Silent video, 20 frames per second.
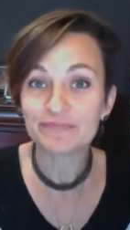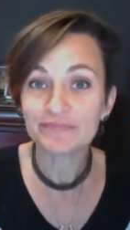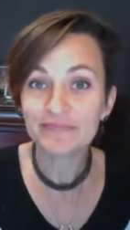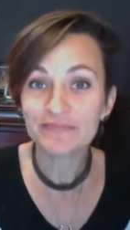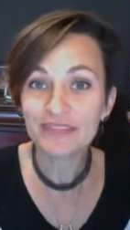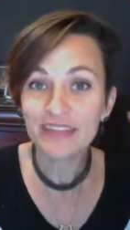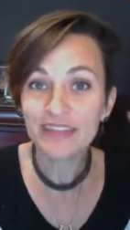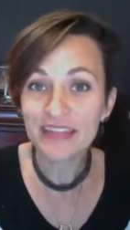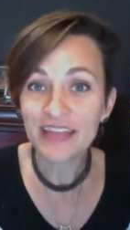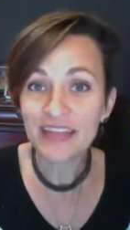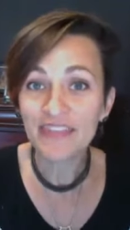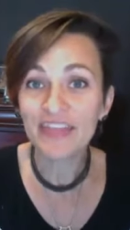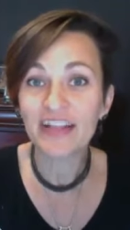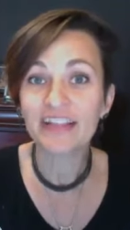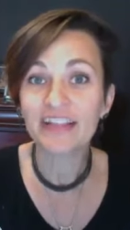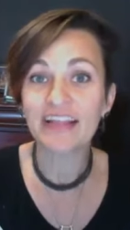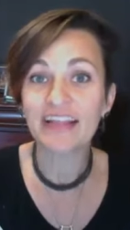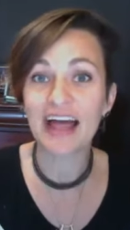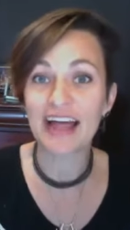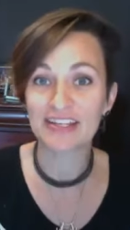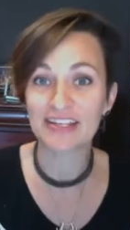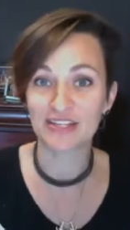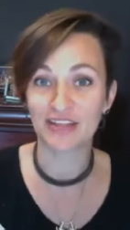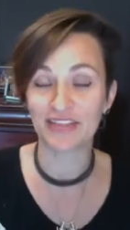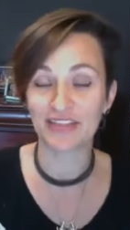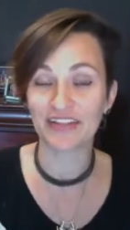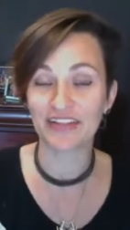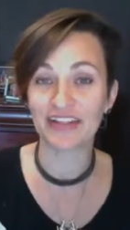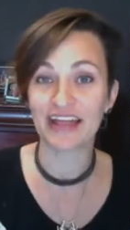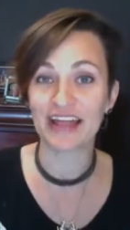in the class on the
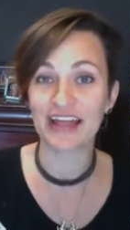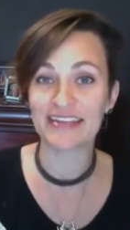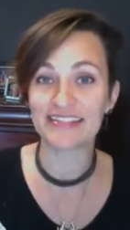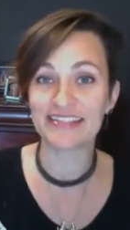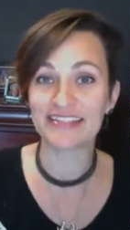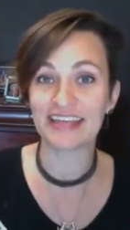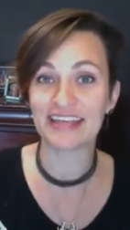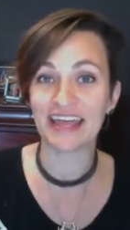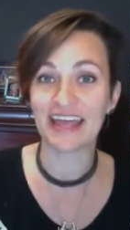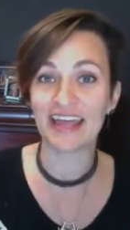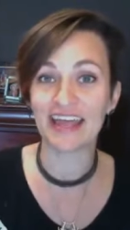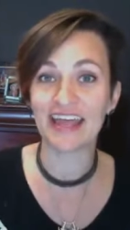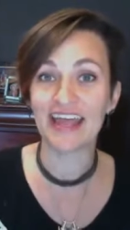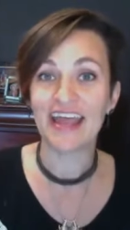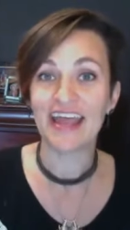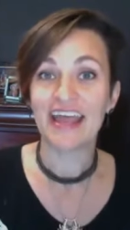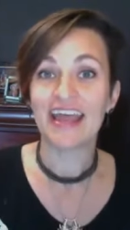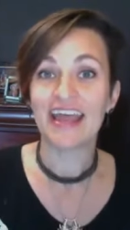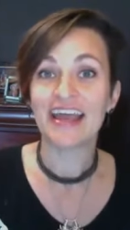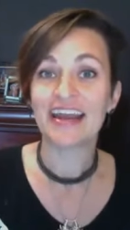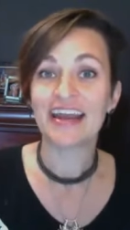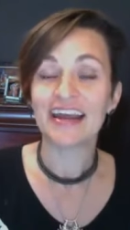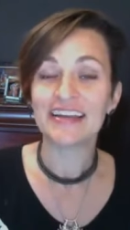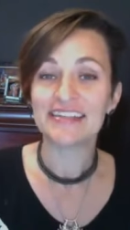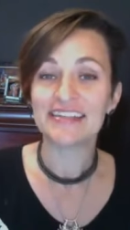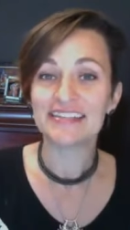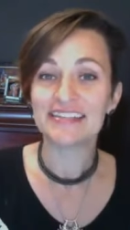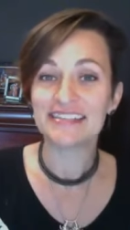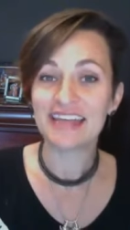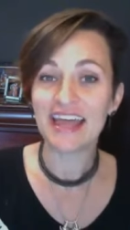last day. And I
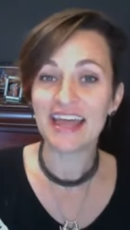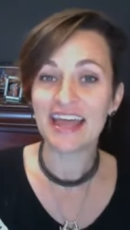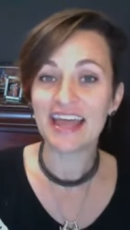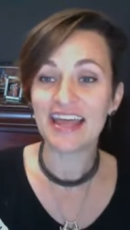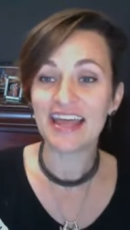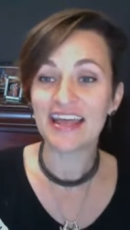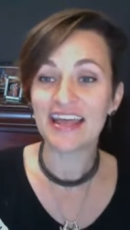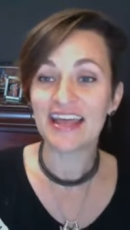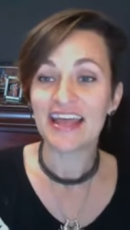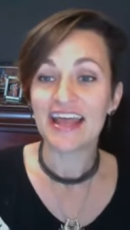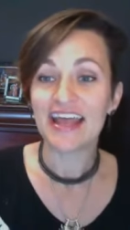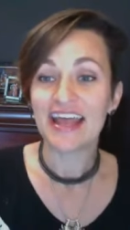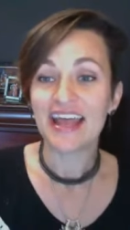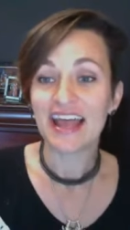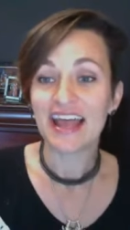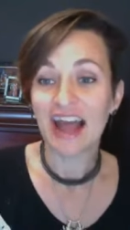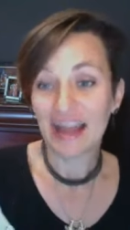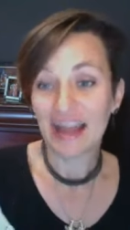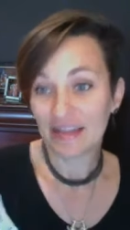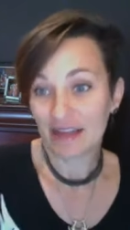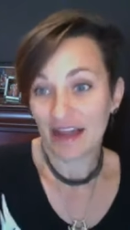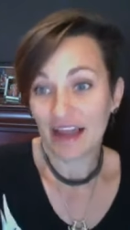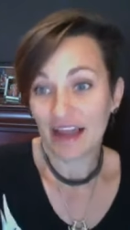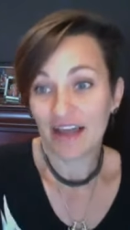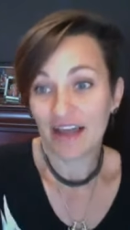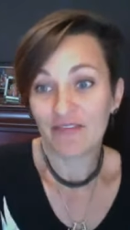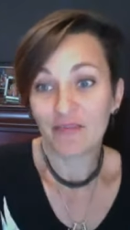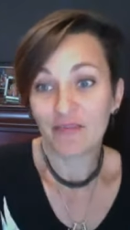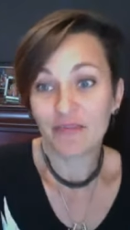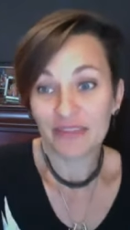say, I have
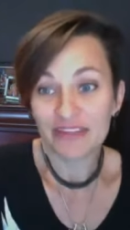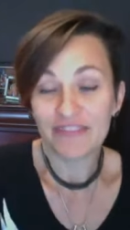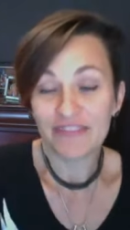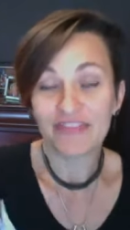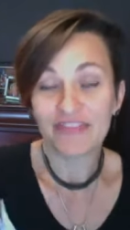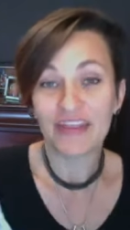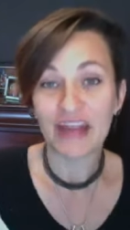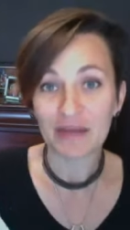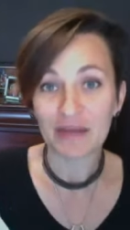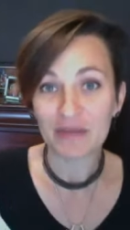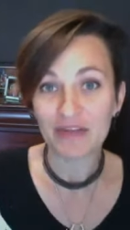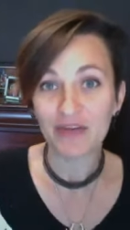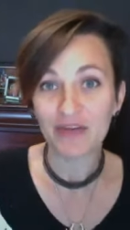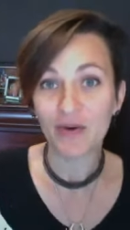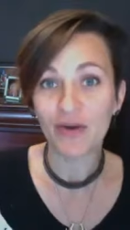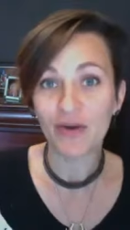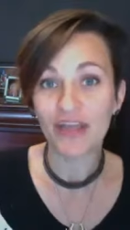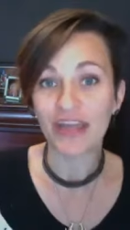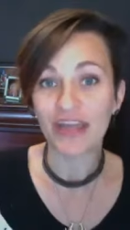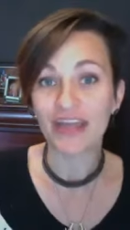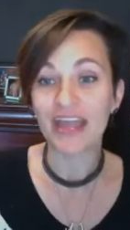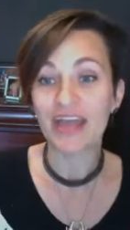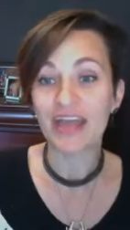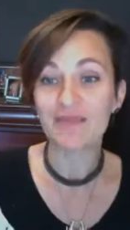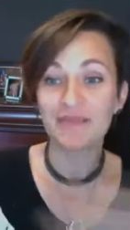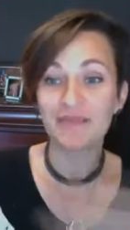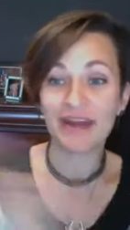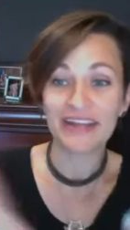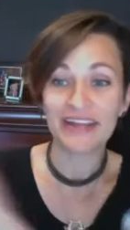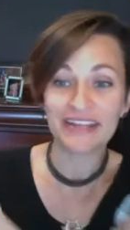a belief that I'm annoying. And
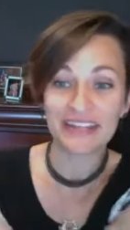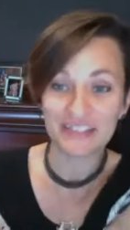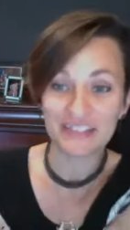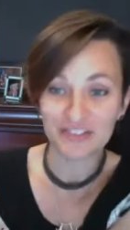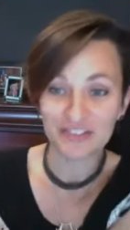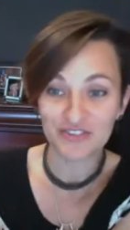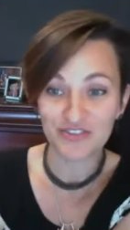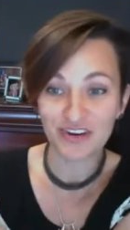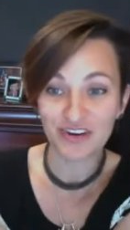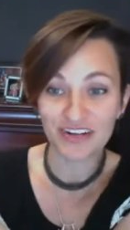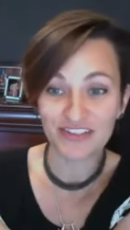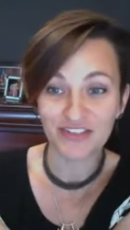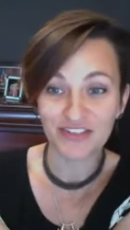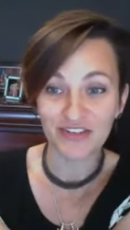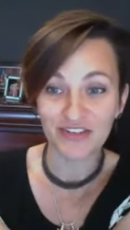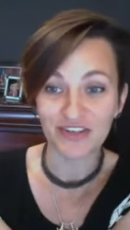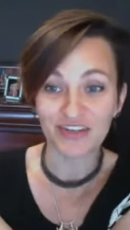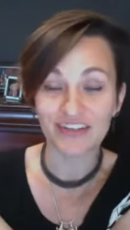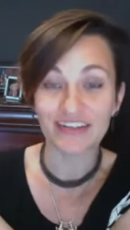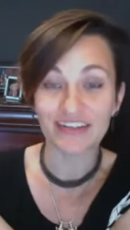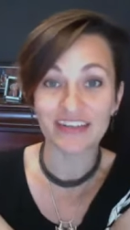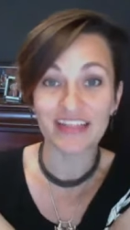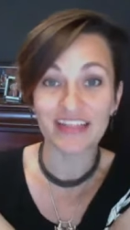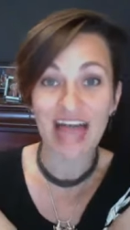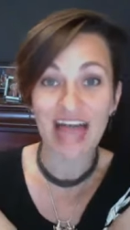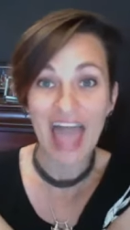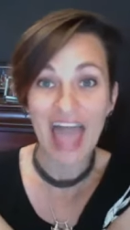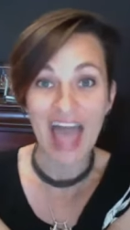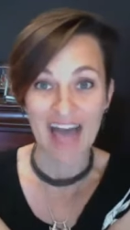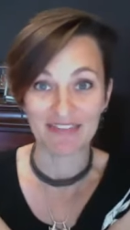my instructor
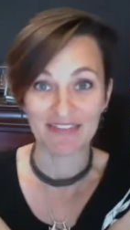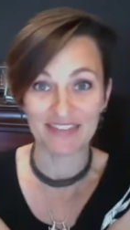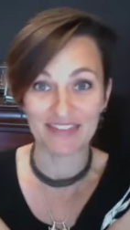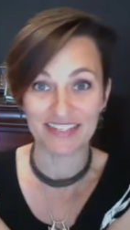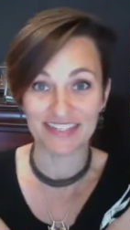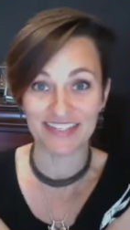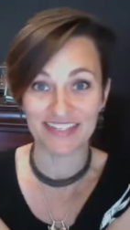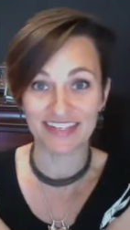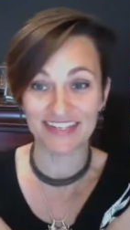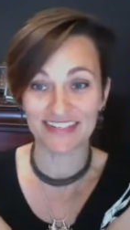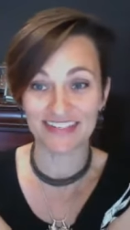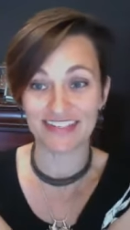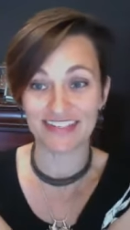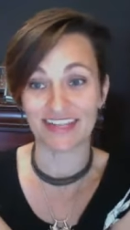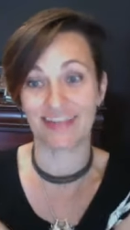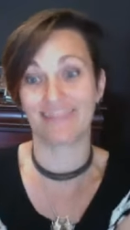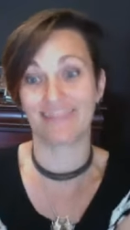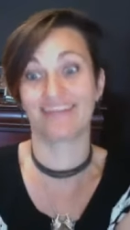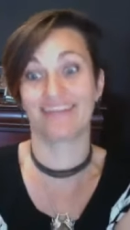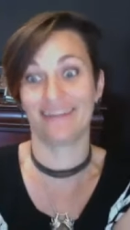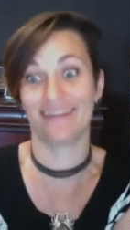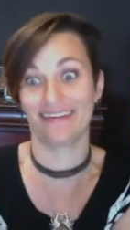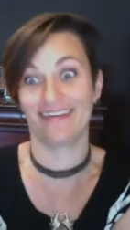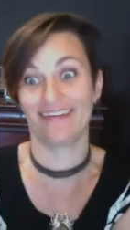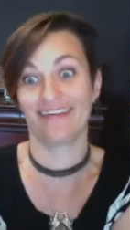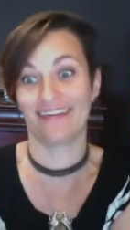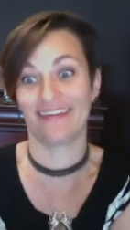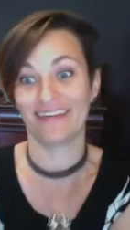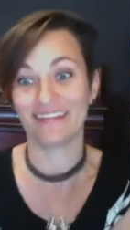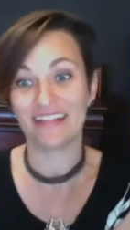laughs. And he's like,
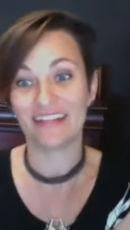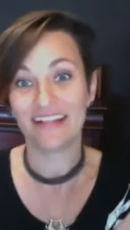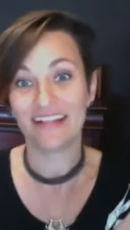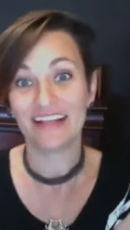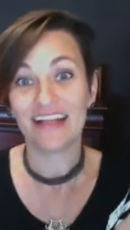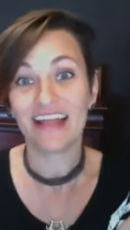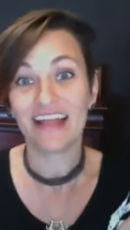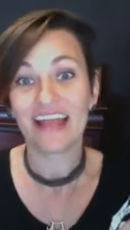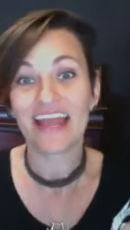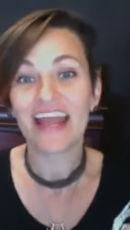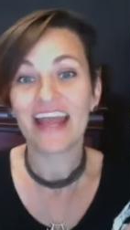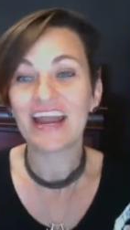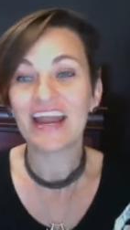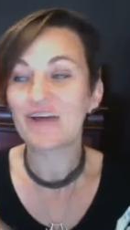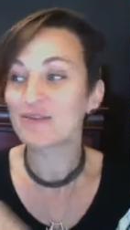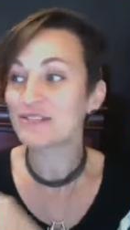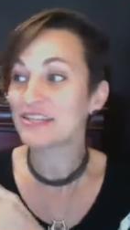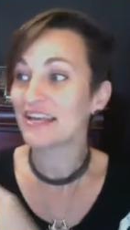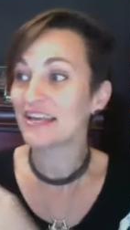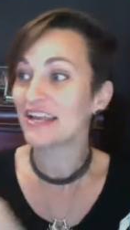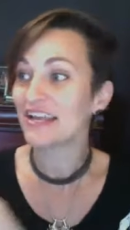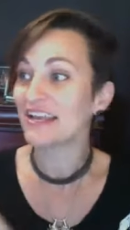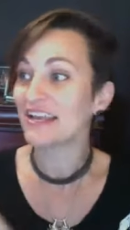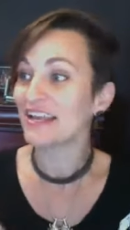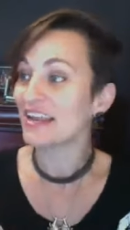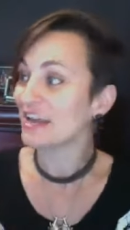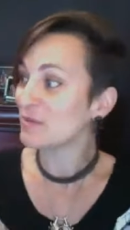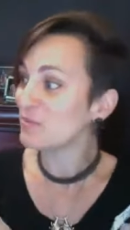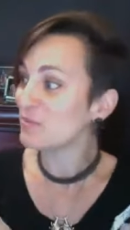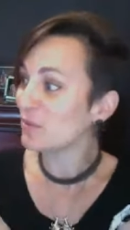and I was like, and
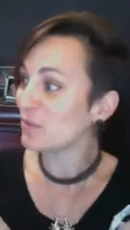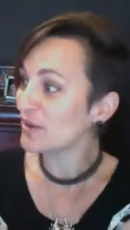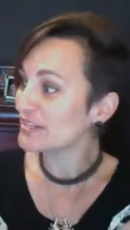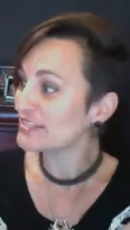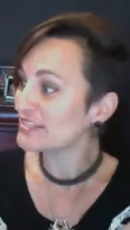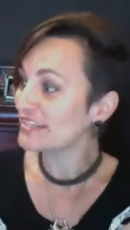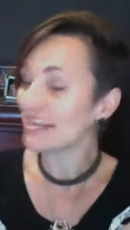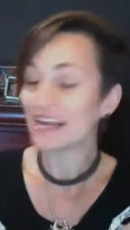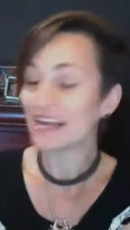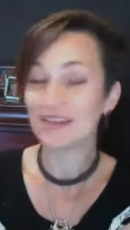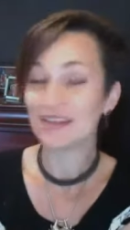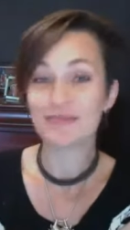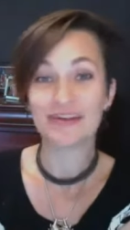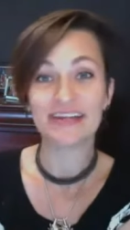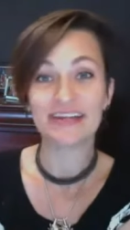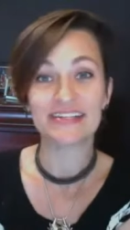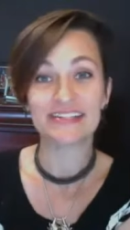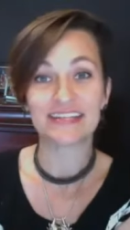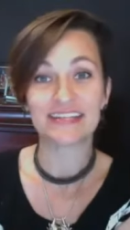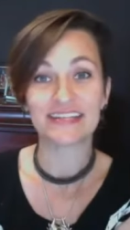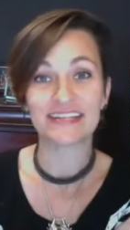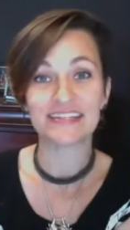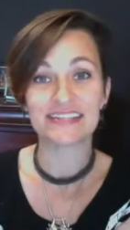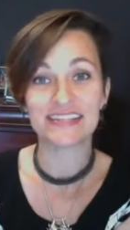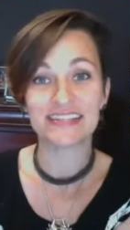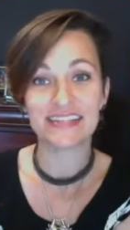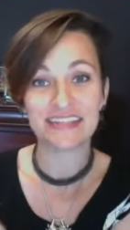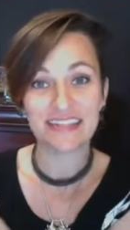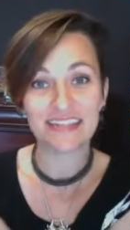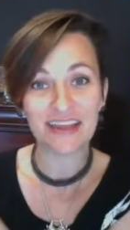I pointed at him and I said,
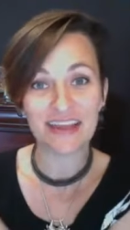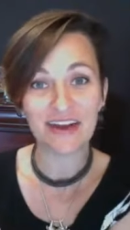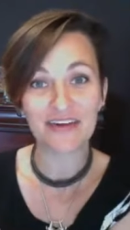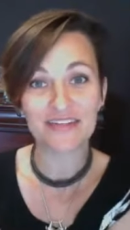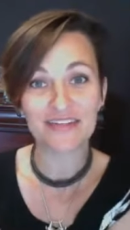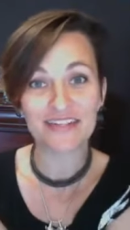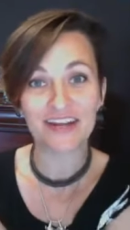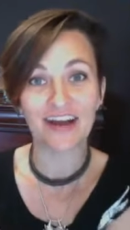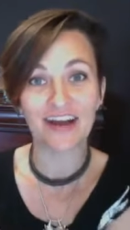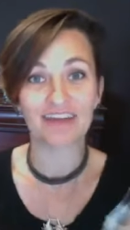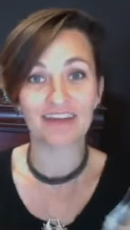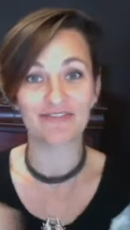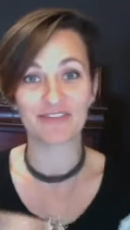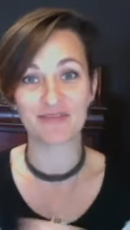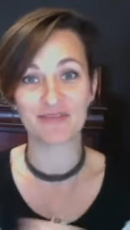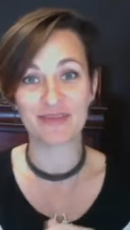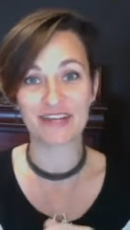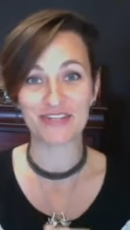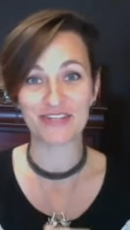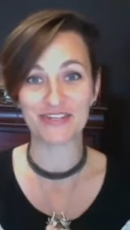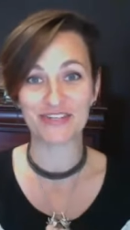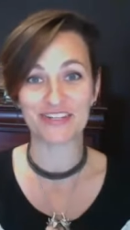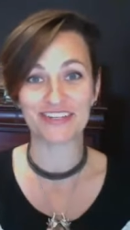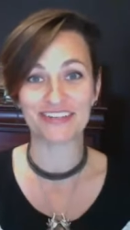see, there's confirmation.